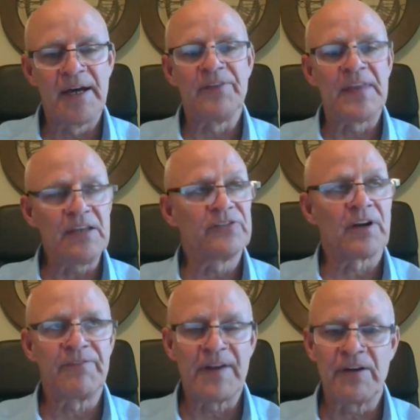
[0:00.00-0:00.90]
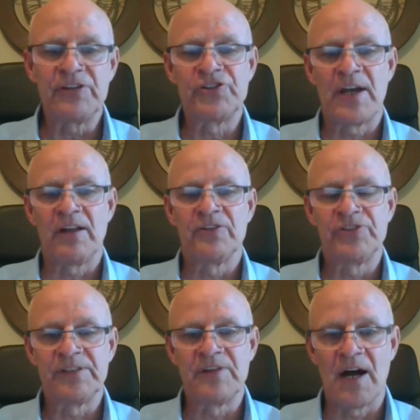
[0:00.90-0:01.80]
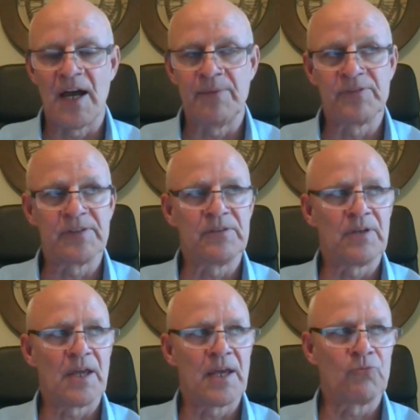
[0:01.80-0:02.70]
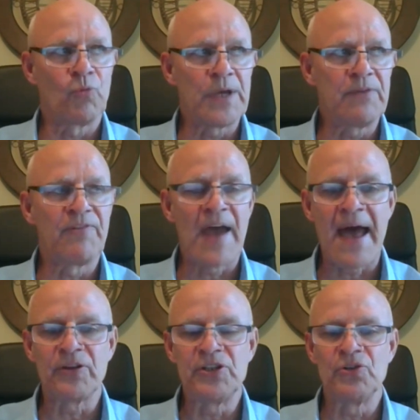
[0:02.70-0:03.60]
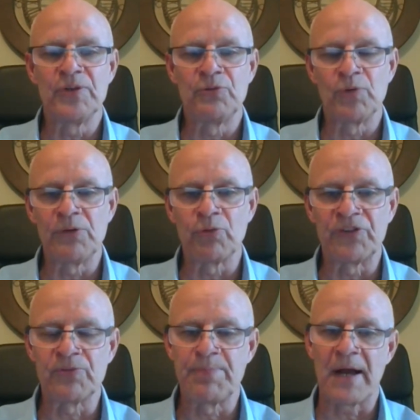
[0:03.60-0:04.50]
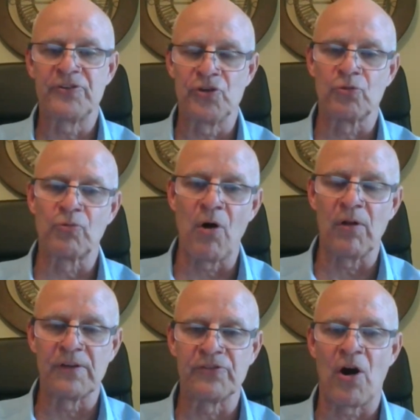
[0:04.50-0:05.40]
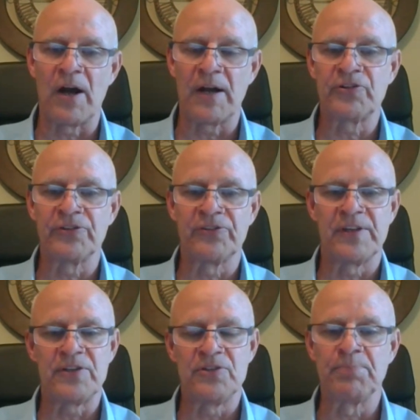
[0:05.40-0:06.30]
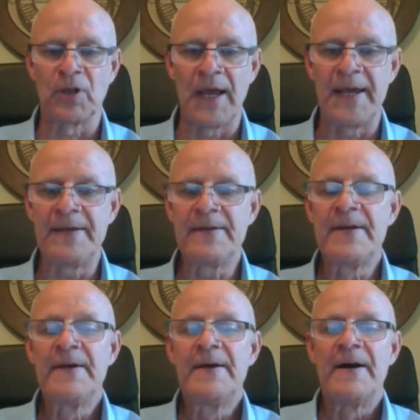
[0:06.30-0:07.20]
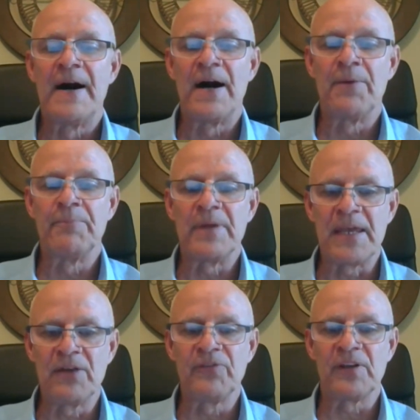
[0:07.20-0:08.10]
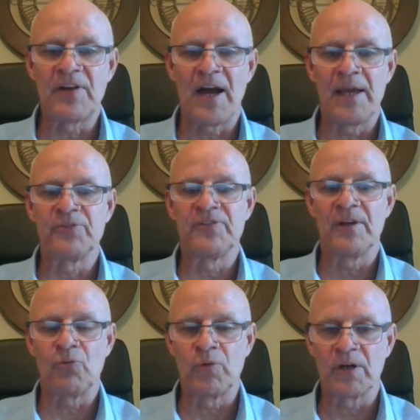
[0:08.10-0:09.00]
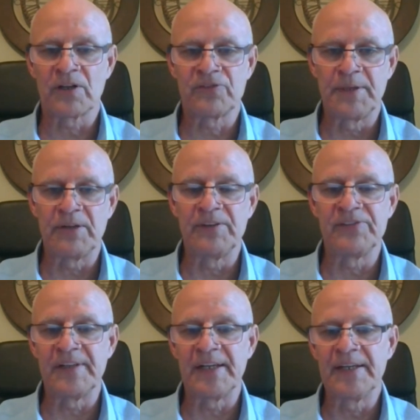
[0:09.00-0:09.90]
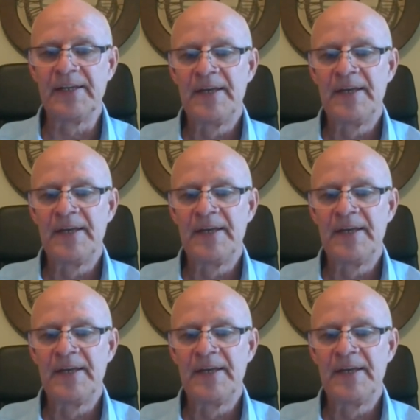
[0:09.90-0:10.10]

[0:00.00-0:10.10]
these are very challenging times, and we value and we respect your role as auditors that you play in the times that we're experiencing.